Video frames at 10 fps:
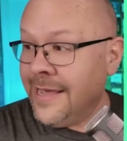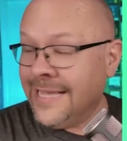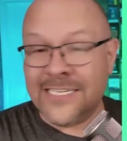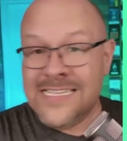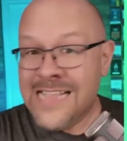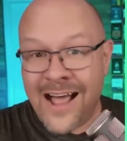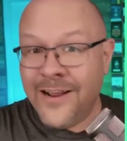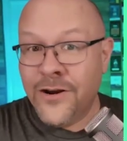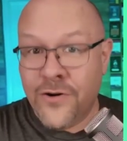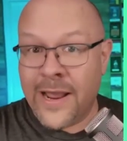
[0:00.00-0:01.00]
It's not
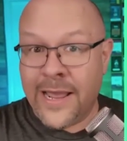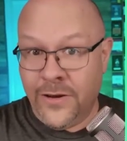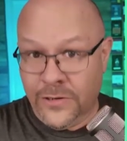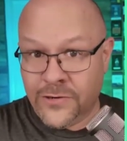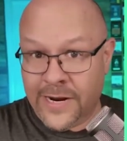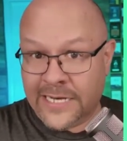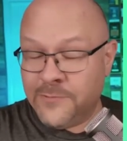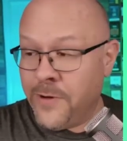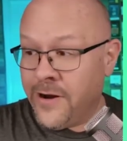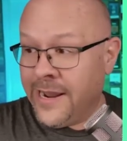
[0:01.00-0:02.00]
a great user
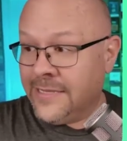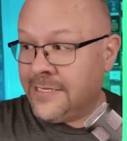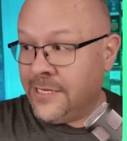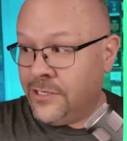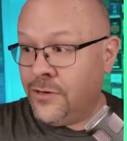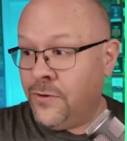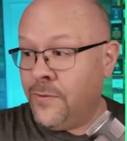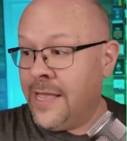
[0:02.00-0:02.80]
experience to do.